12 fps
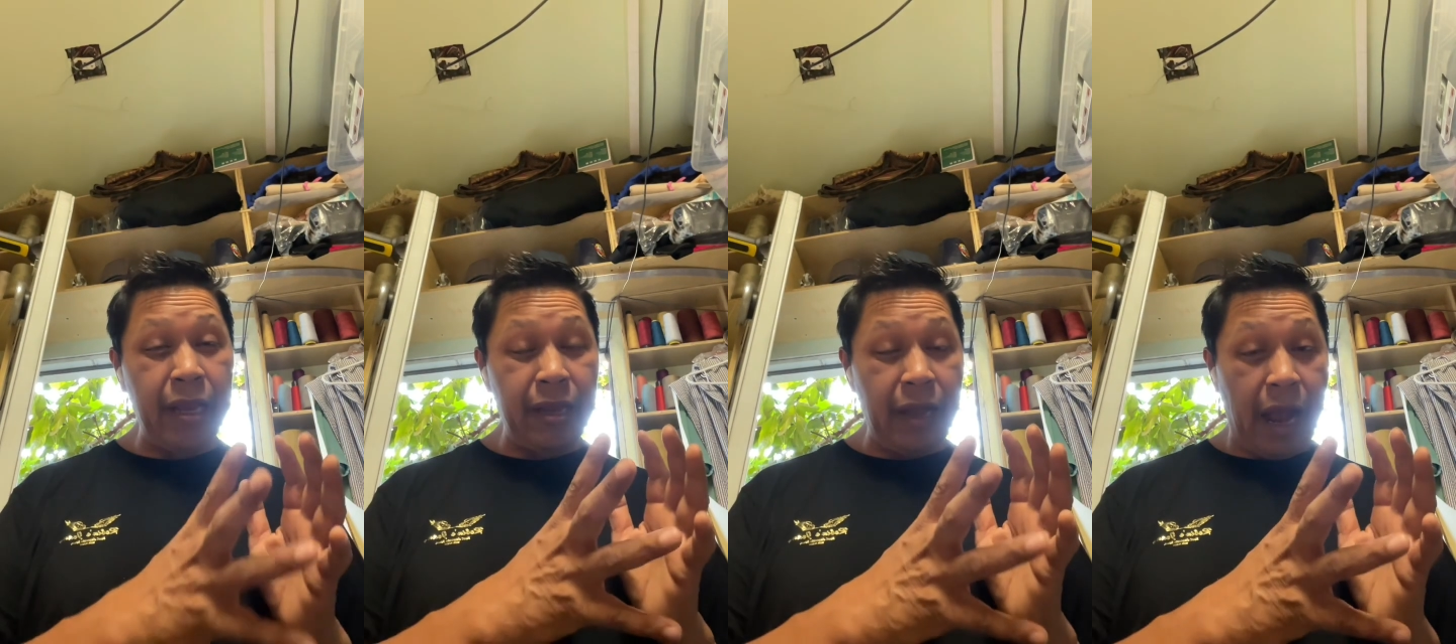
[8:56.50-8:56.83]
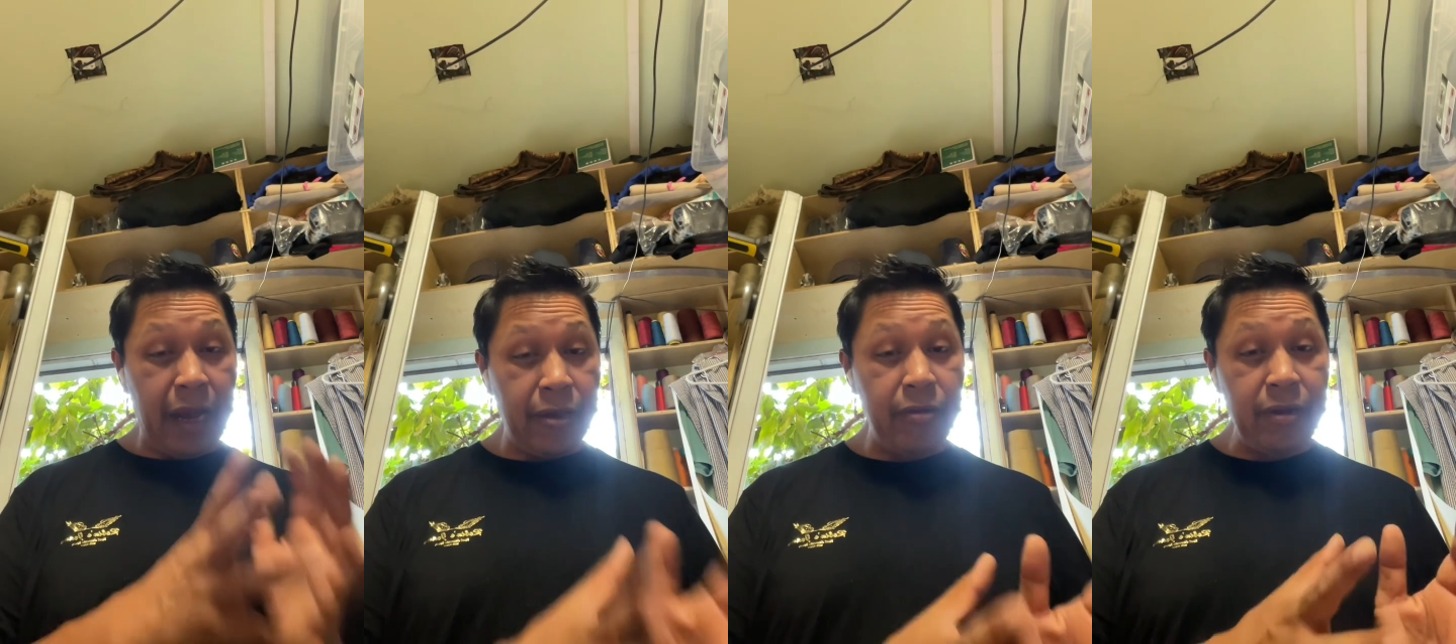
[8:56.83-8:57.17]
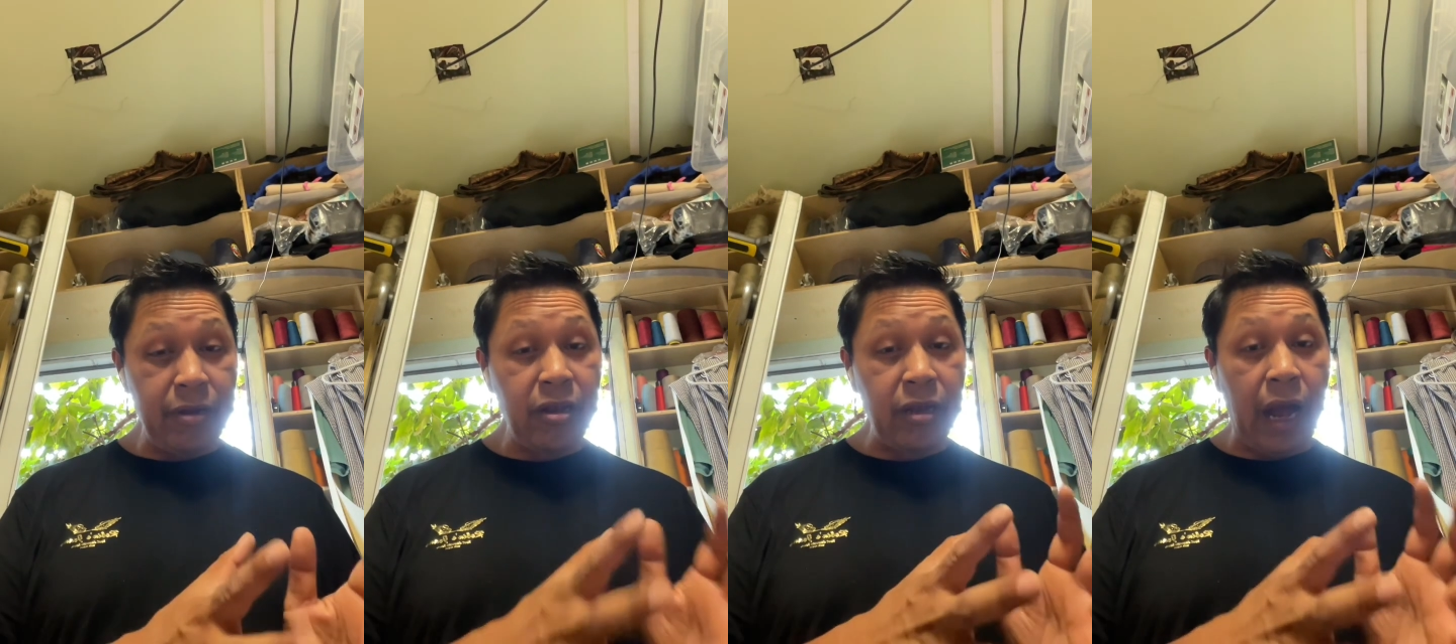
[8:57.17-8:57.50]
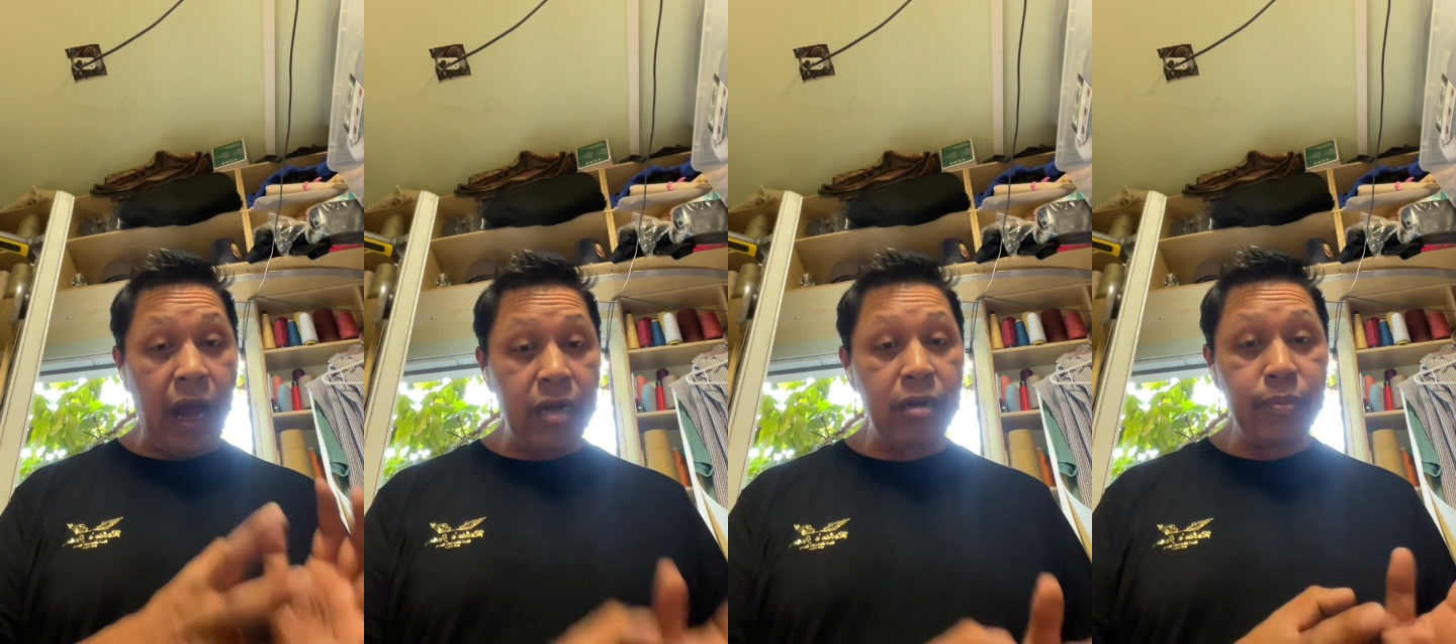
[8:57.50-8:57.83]
accurate
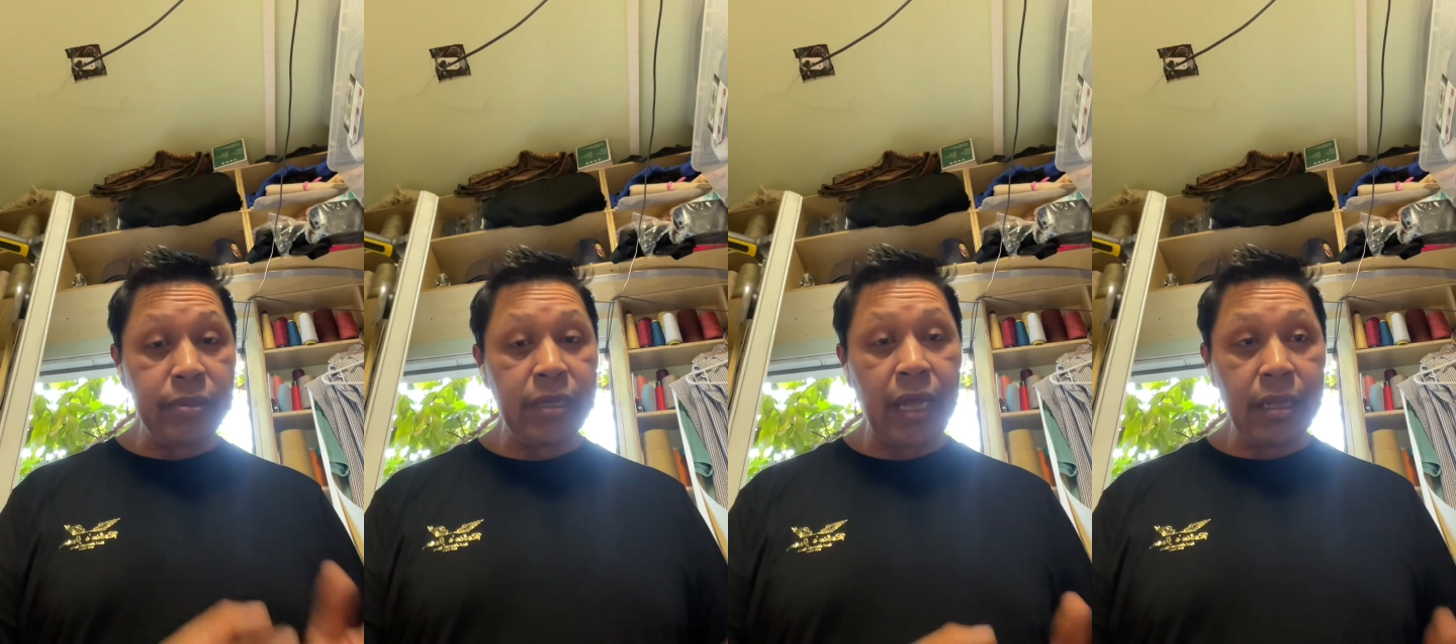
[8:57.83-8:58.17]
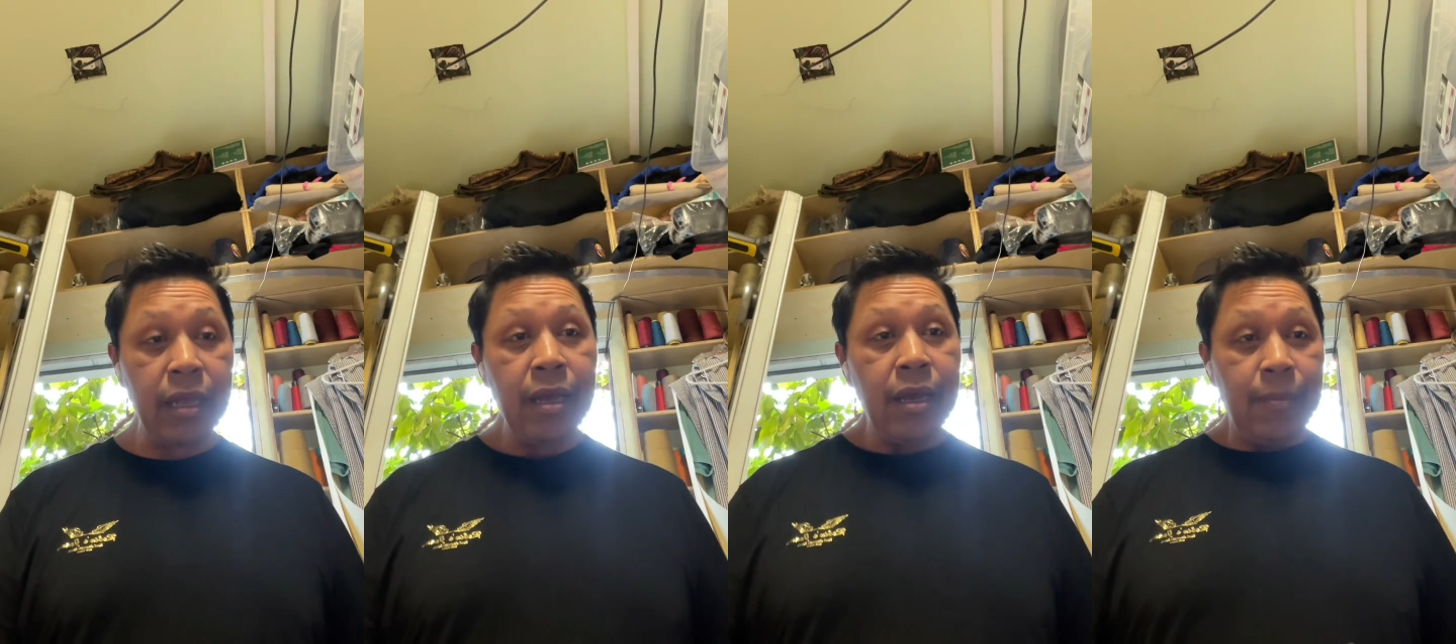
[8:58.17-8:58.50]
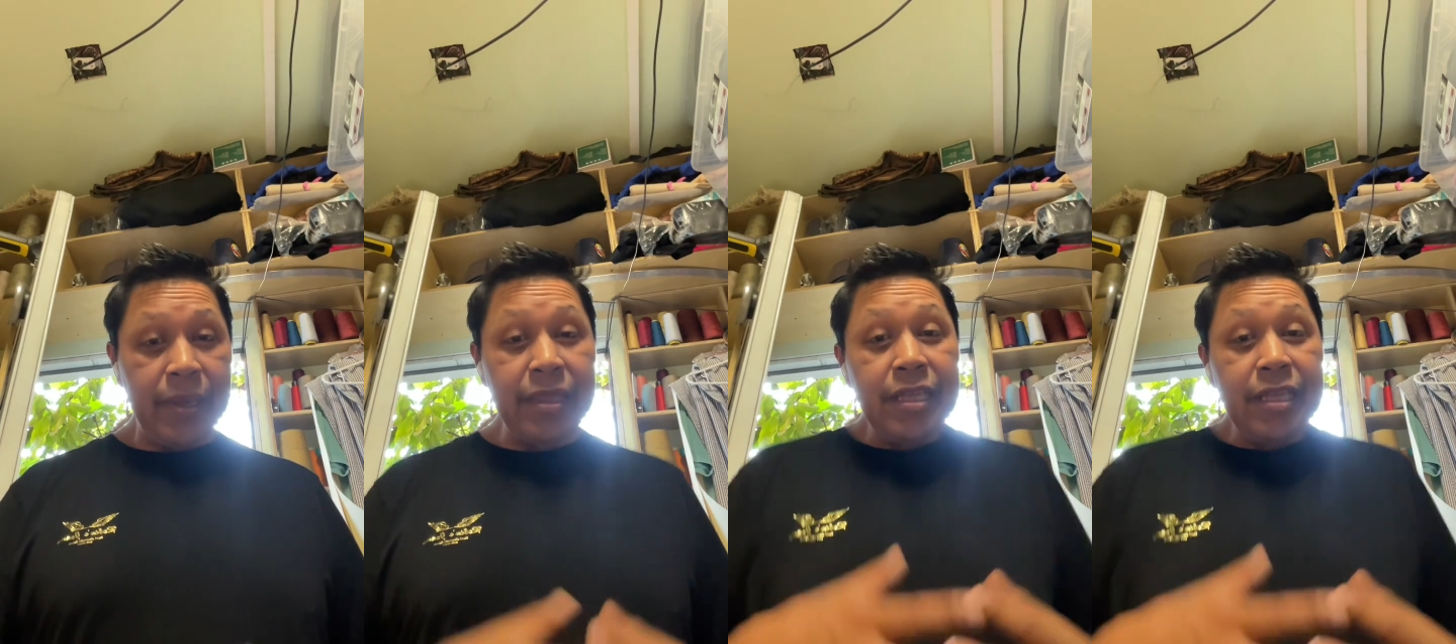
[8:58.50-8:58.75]
100%, but